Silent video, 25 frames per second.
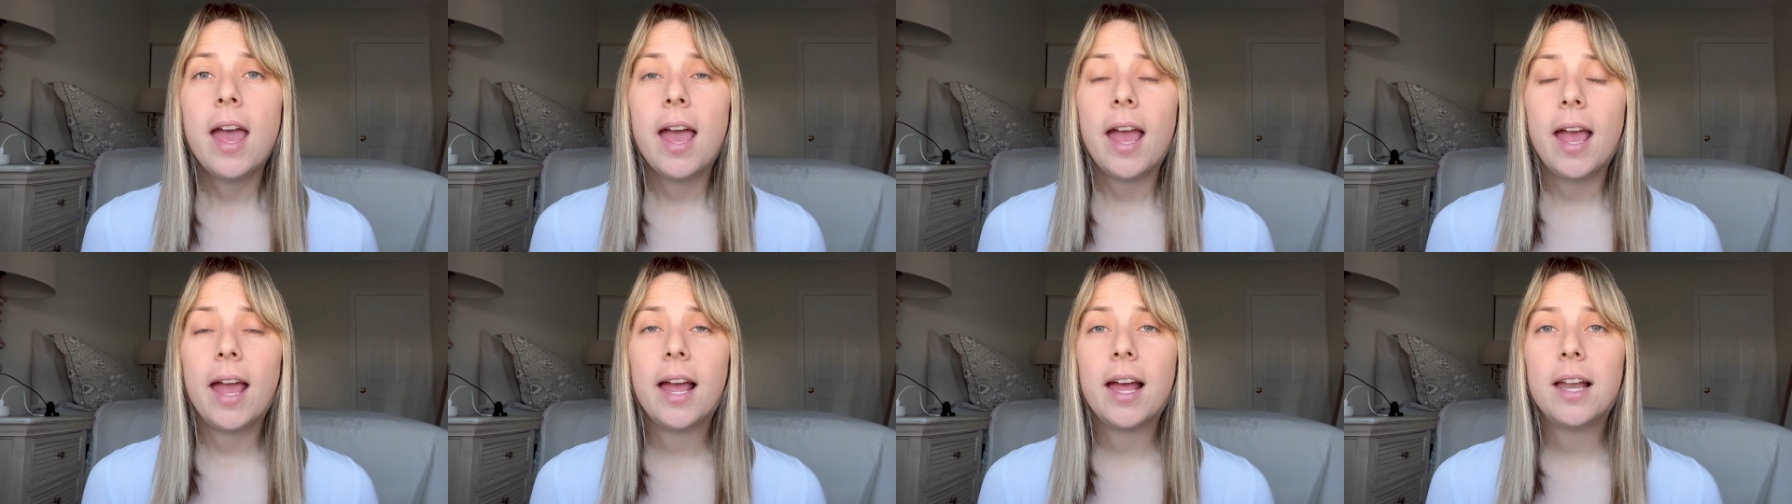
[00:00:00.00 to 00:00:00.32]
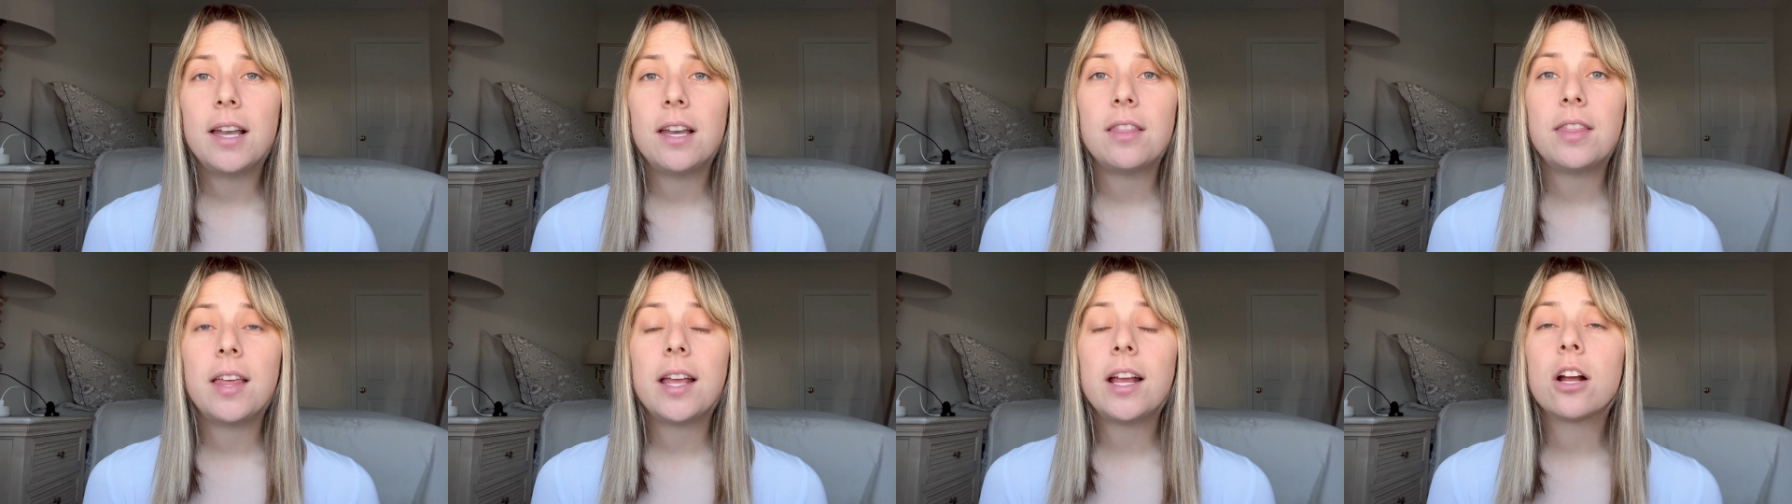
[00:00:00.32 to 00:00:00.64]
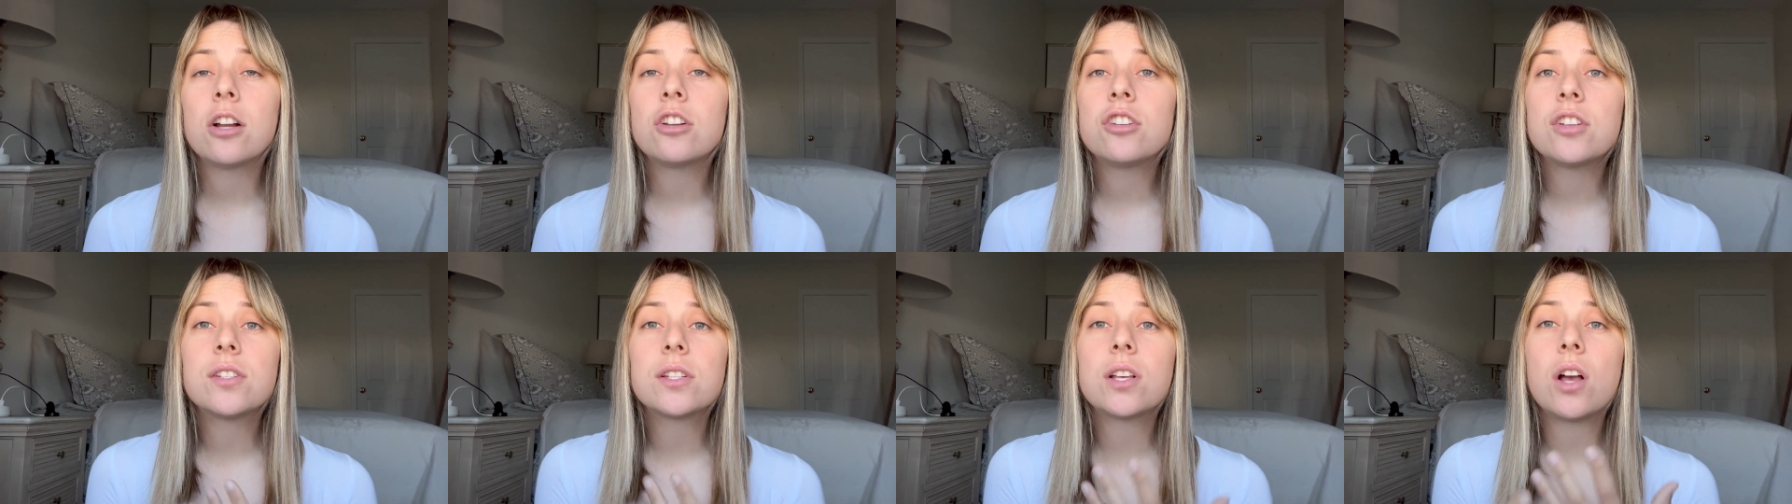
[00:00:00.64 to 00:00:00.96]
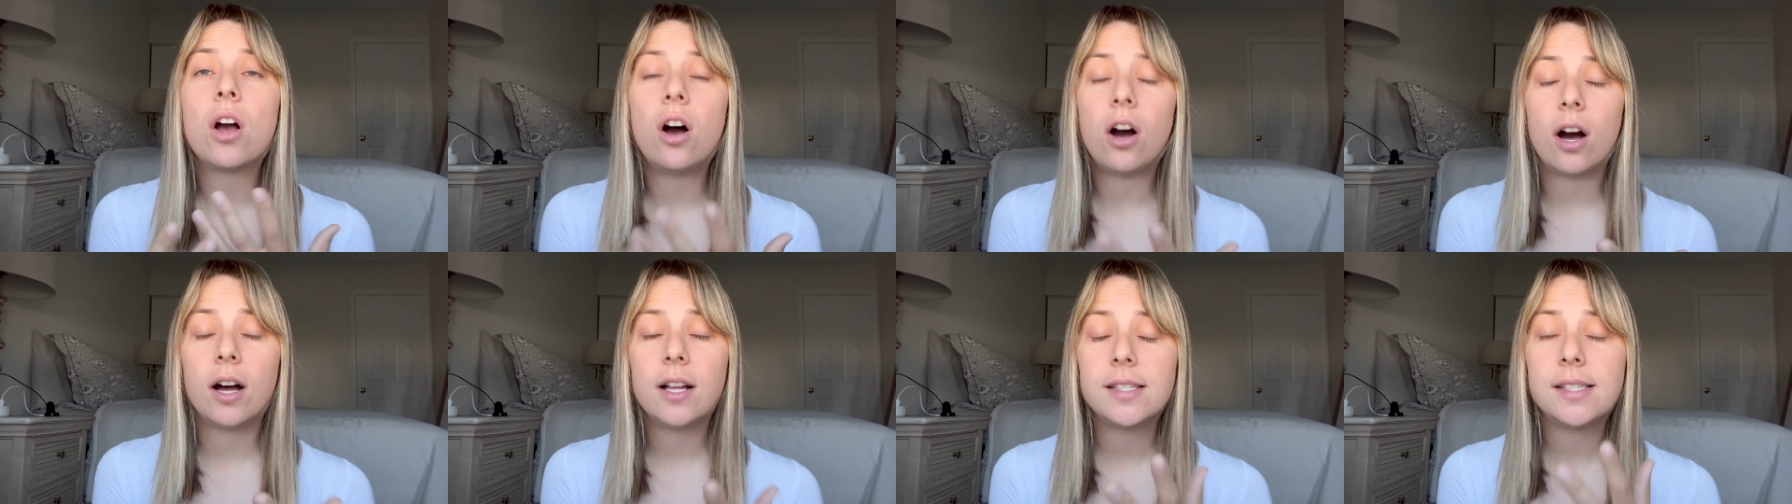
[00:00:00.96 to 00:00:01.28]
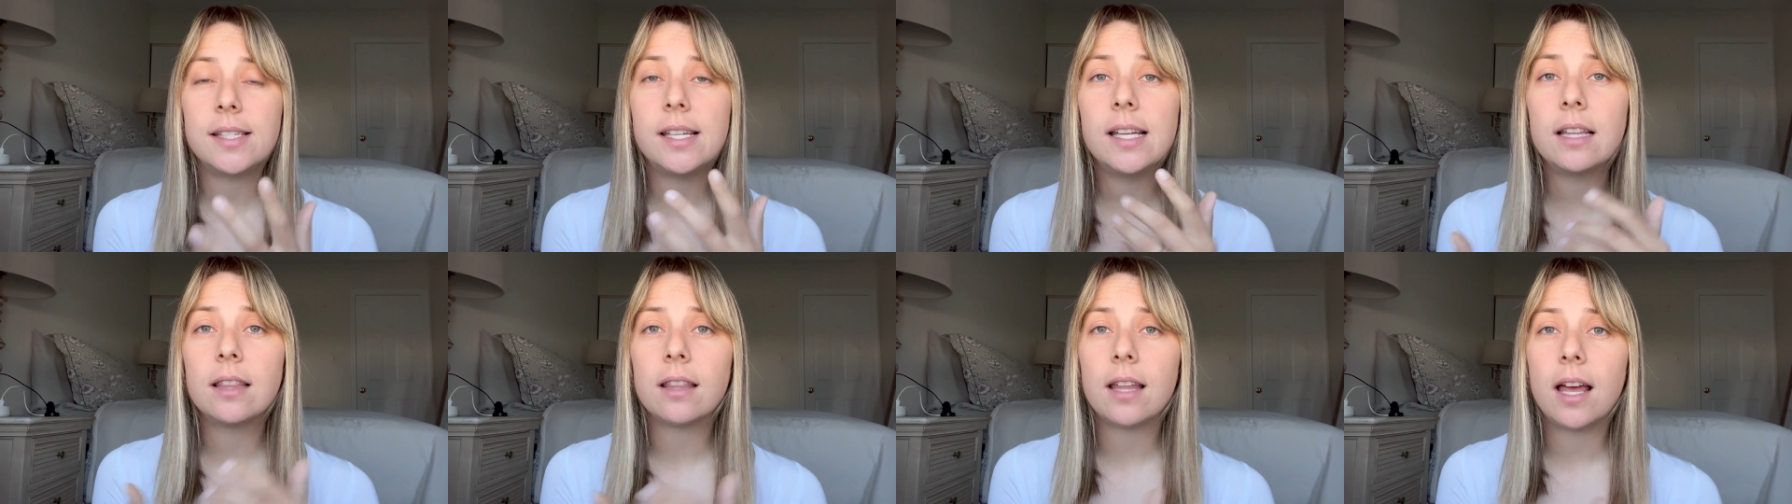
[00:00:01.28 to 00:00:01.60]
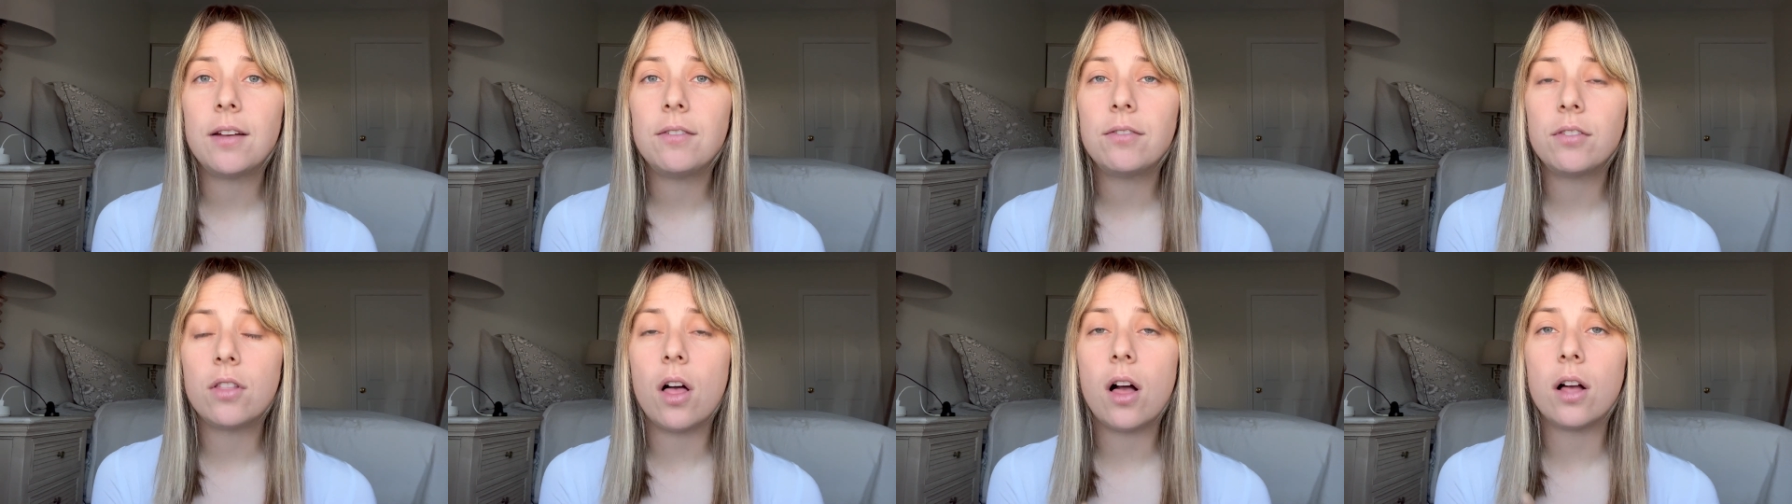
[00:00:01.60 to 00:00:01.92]
and they are just constant
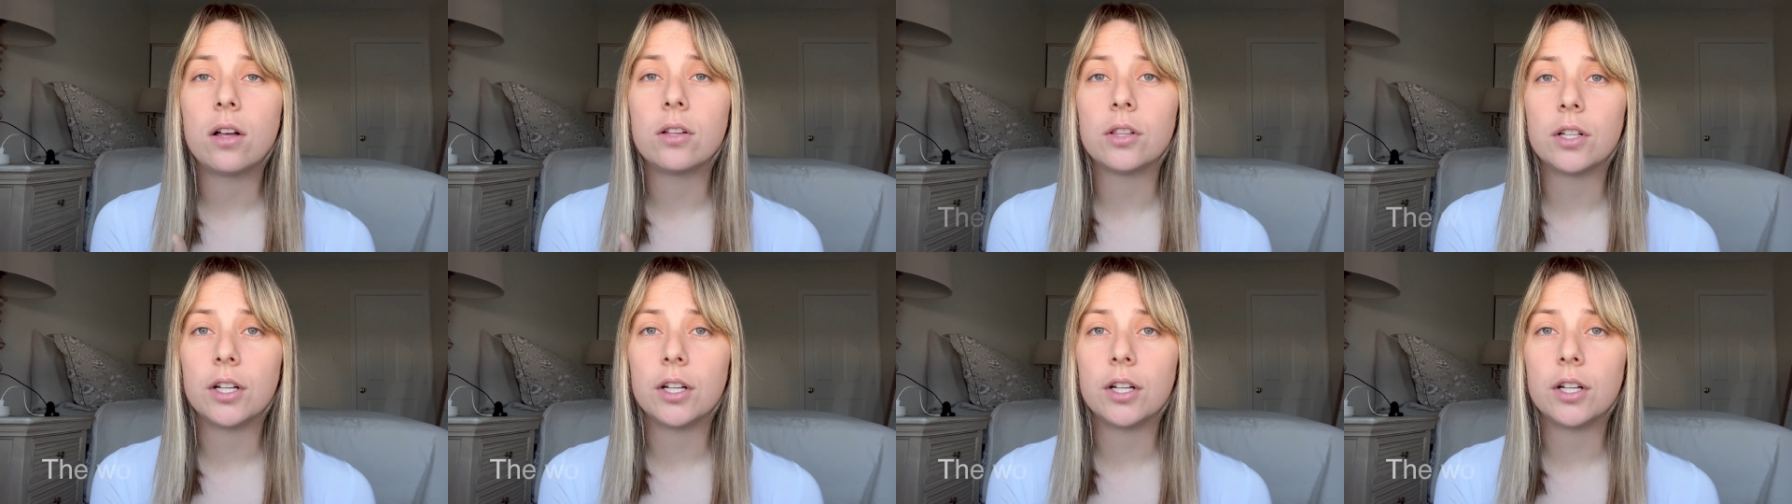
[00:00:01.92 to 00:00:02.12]
lifelong